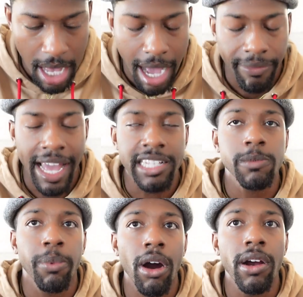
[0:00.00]
I've had
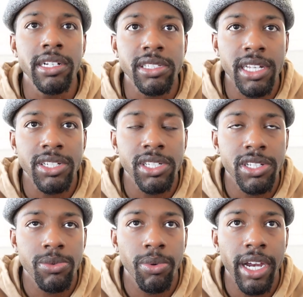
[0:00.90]
sparring
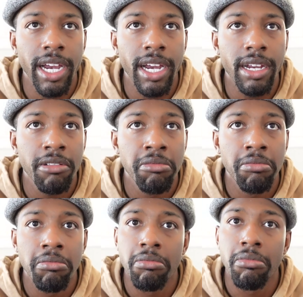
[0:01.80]
sessions where
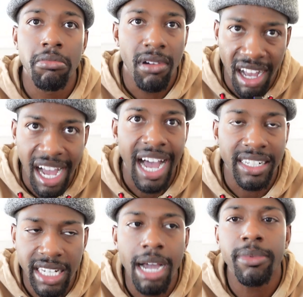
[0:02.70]
I
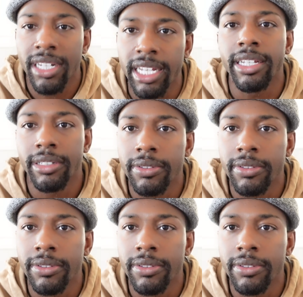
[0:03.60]
dominated